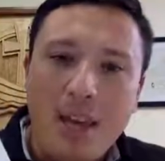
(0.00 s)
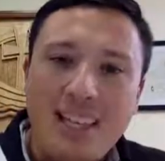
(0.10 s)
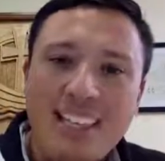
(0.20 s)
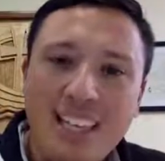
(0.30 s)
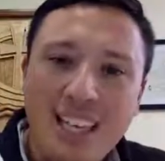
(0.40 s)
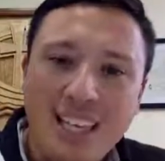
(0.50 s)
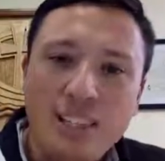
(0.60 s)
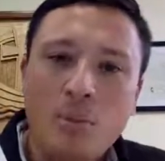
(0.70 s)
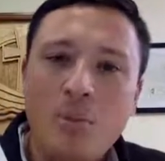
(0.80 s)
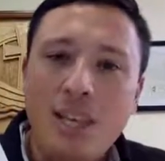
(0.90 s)
a
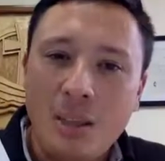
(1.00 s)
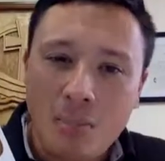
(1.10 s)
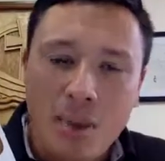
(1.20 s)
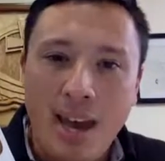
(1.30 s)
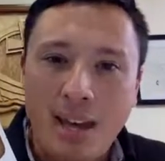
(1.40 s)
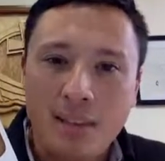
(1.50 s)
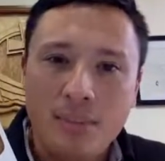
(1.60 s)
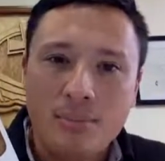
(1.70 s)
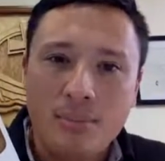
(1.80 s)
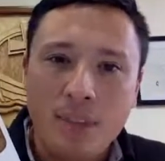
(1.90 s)
kingdom impact
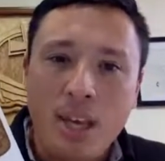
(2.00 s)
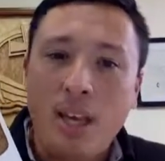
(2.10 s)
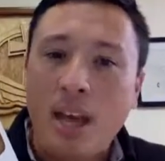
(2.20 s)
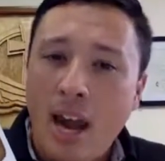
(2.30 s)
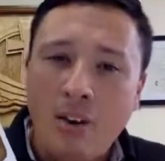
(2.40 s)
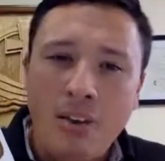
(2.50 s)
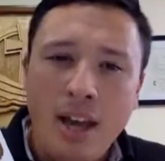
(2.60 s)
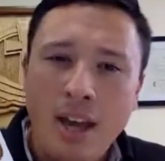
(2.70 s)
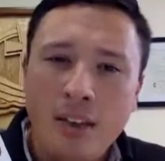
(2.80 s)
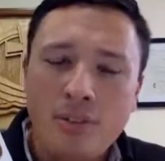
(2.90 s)
in our
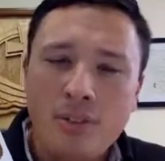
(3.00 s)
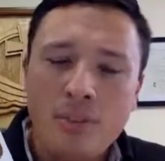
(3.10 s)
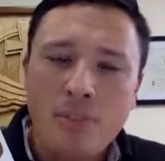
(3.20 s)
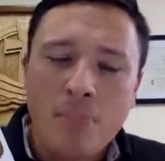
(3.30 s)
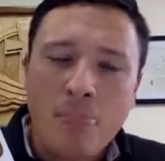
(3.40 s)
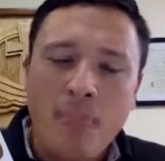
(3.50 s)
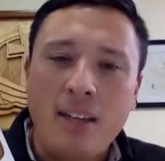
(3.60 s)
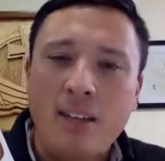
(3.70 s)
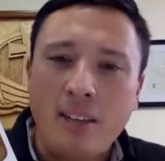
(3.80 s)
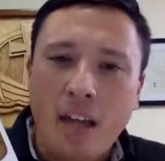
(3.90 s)
lives and
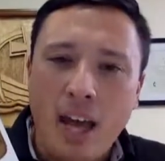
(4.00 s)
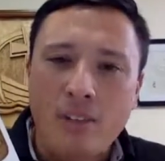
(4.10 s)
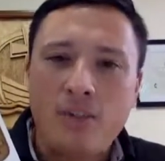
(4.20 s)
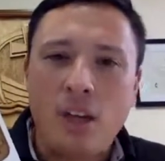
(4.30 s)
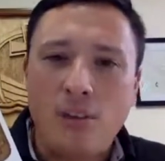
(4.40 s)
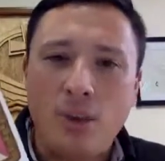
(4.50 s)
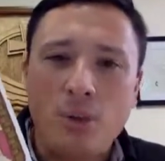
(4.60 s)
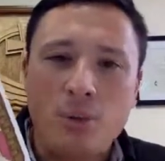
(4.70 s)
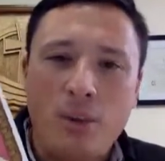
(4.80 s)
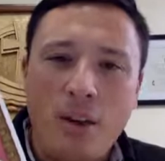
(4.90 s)
in the lives of
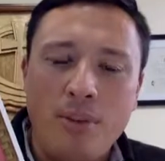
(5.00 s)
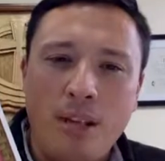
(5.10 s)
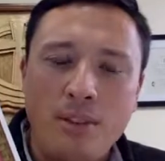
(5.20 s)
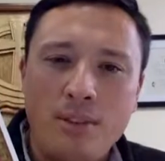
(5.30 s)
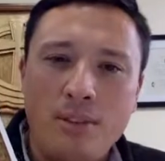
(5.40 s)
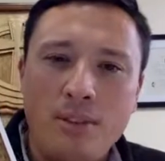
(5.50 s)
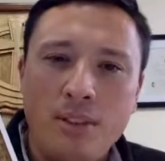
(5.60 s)
those around us.